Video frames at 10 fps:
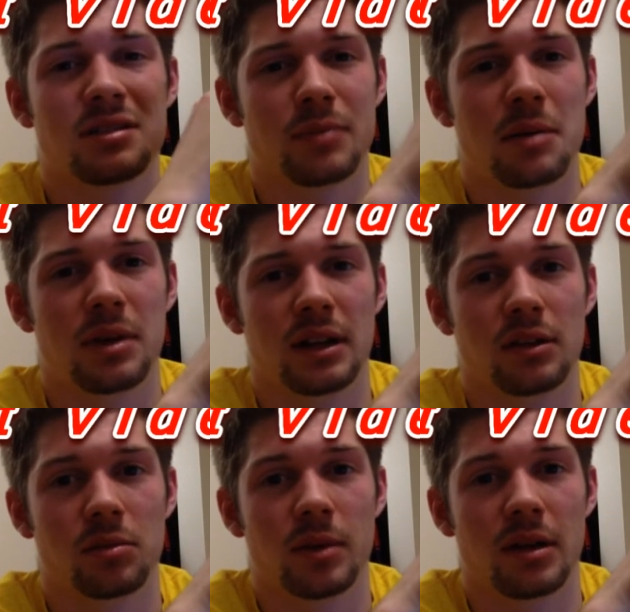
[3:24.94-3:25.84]
might be a little
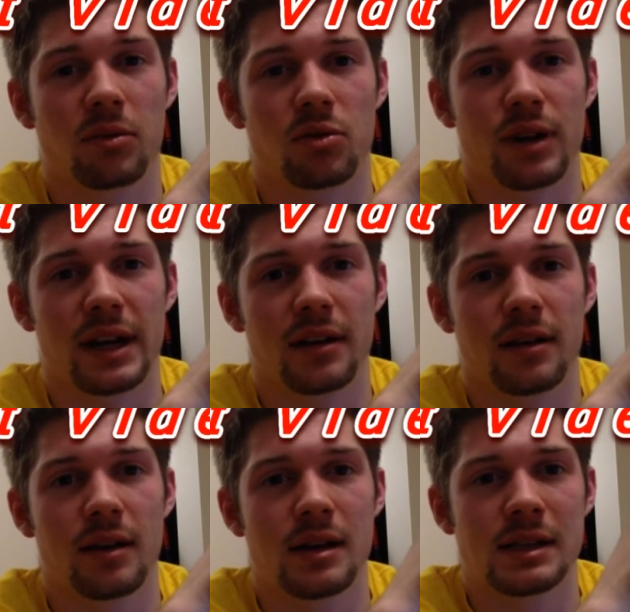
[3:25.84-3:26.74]
bit of a rant,
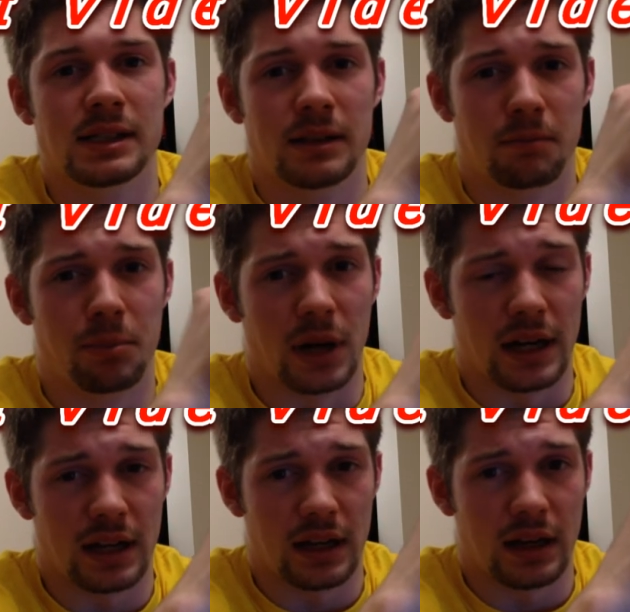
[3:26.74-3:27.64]
but
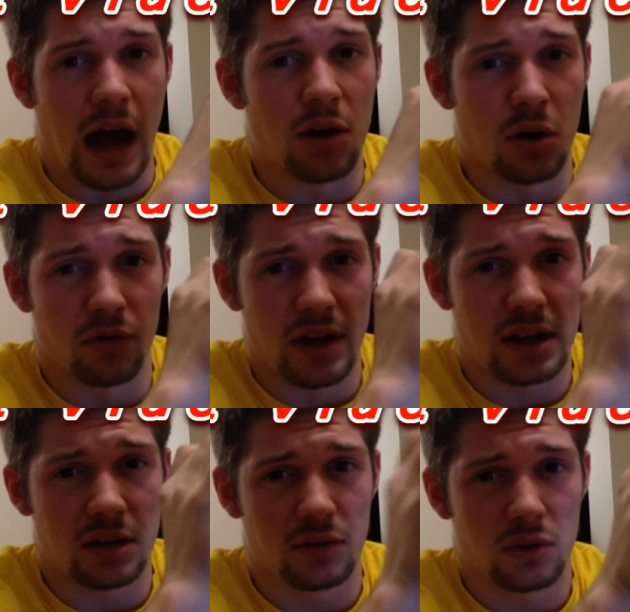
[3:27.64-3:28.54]
I don't know if any
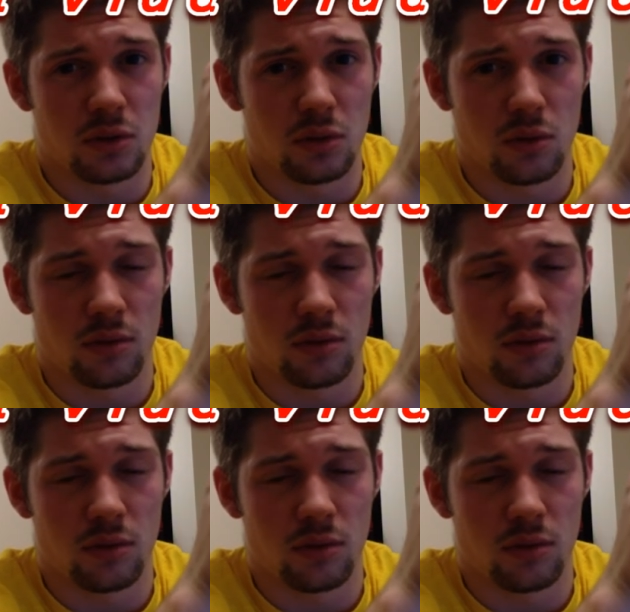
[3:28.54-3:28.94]
of you